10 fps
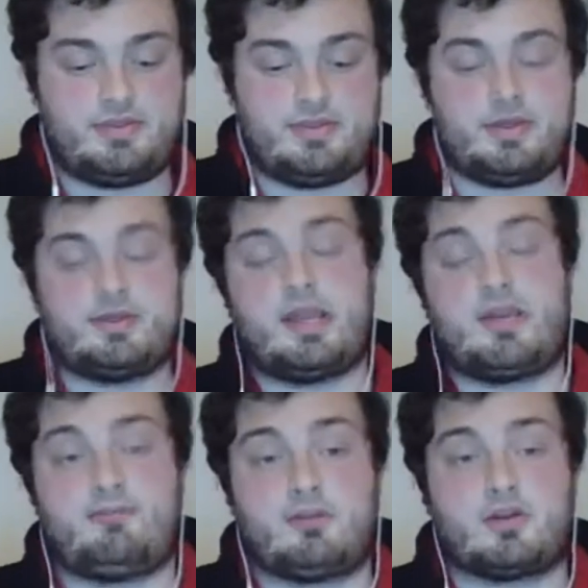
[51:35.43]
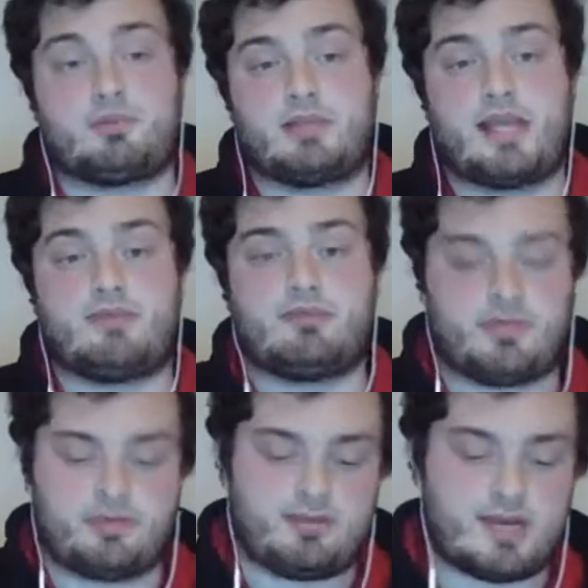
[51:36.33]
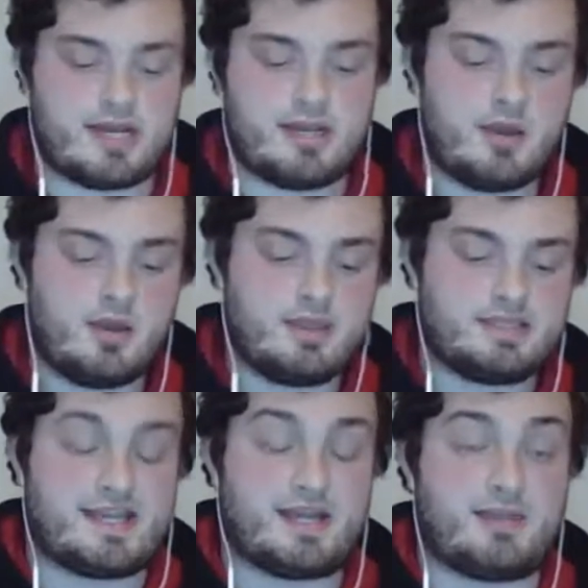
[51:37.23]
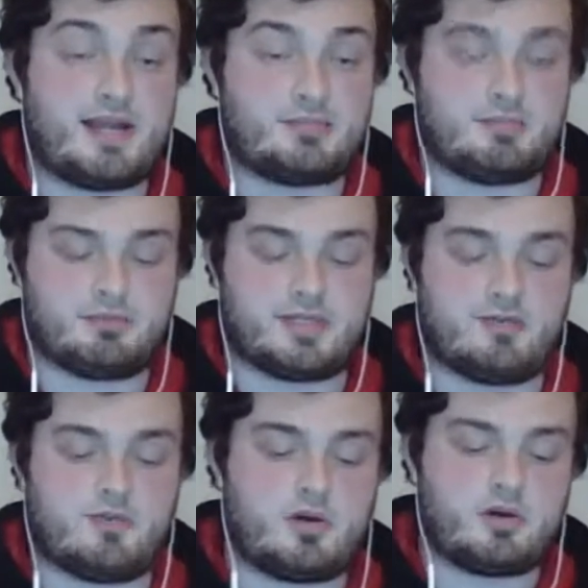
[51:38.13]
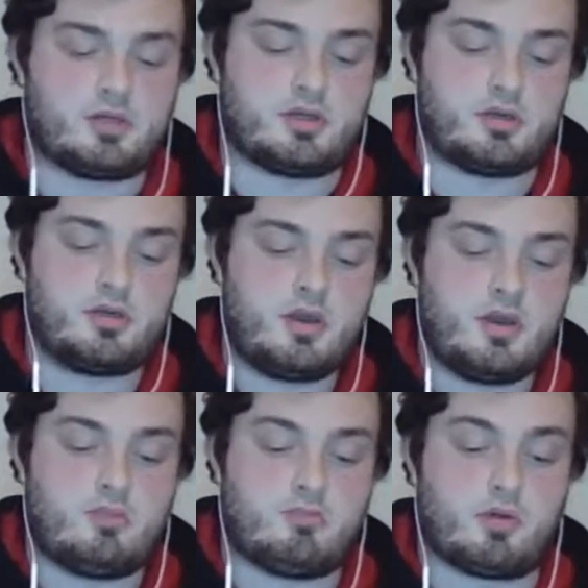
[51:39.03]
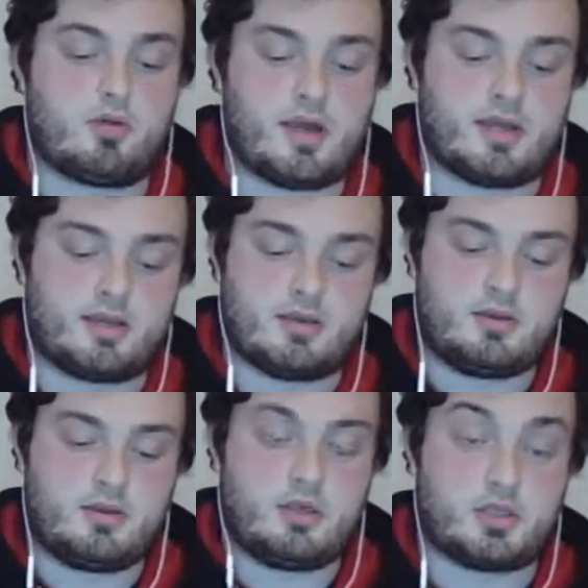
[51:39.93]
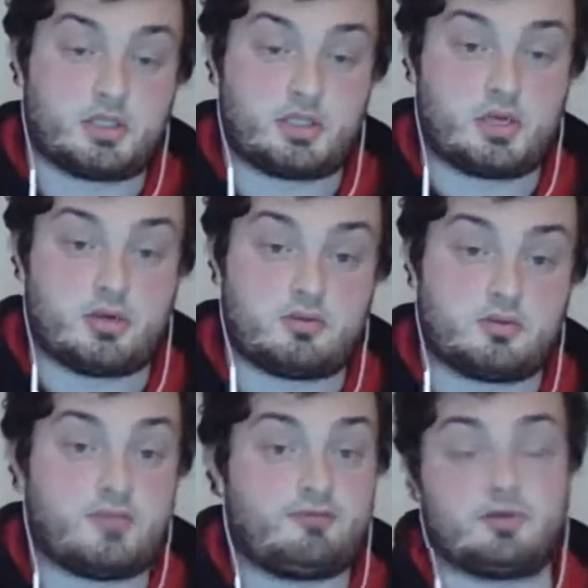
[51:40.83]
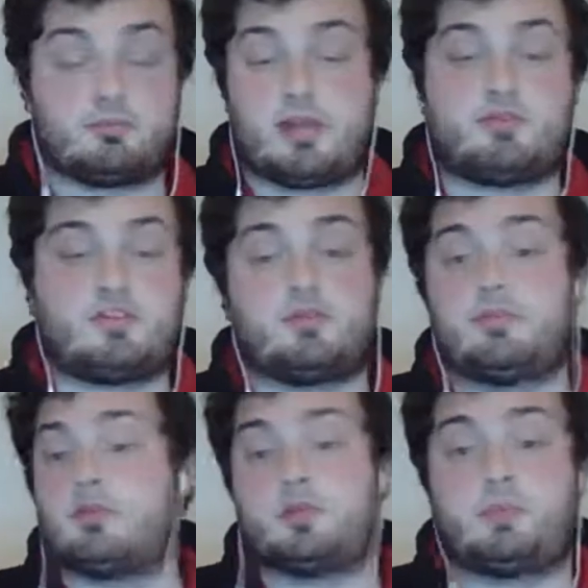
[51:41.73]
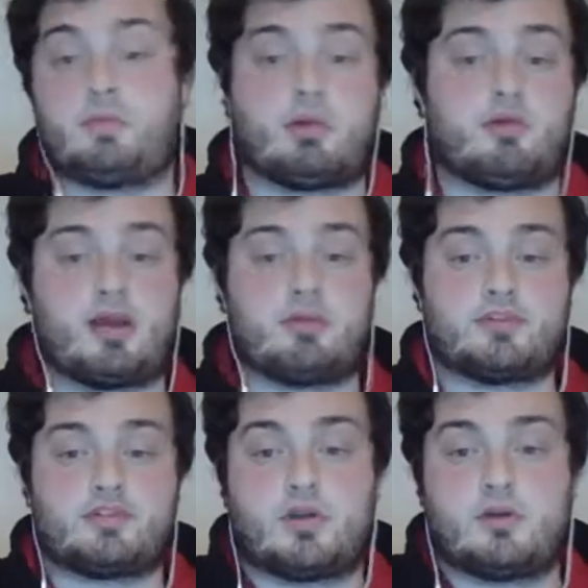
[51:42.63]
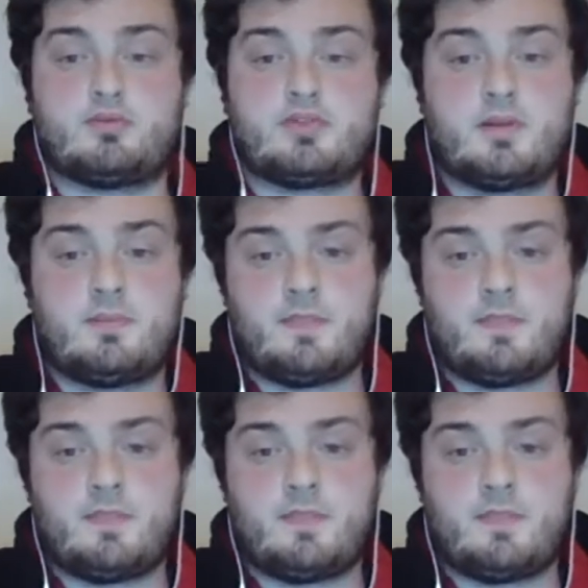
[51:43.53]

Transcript: that if we're going to play with three centre backs, we'll play Walker, Maguire, and Stones. If we're going to play with two, it'll just be Maguire and Stones.